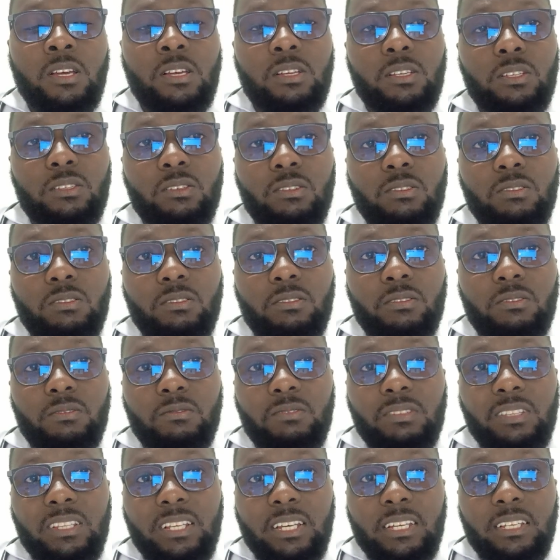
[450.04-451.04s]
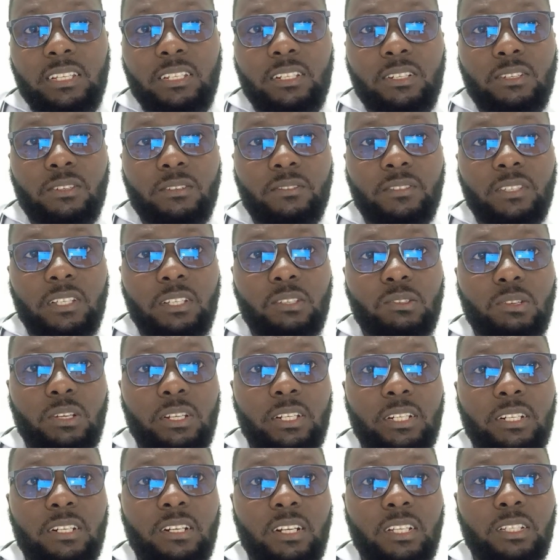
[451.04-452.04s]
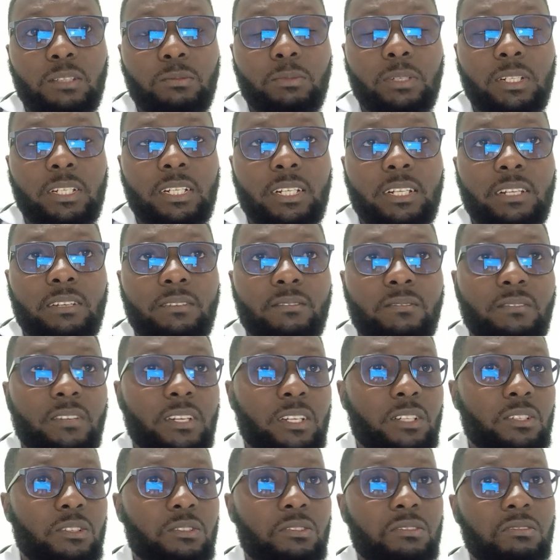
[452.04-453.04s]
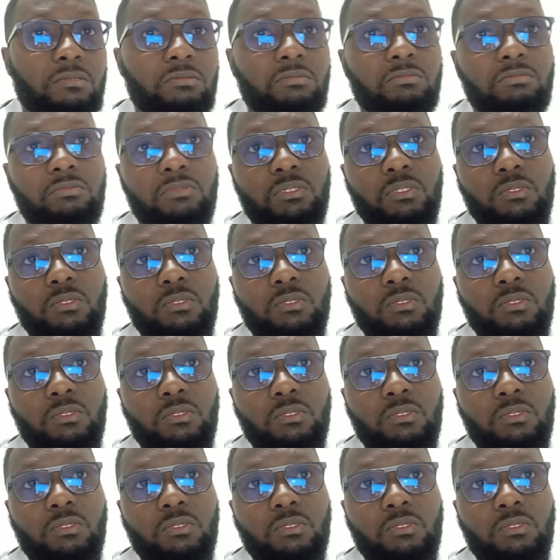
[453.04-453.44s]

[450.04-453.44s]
So, with a history of sexually transmitted infection,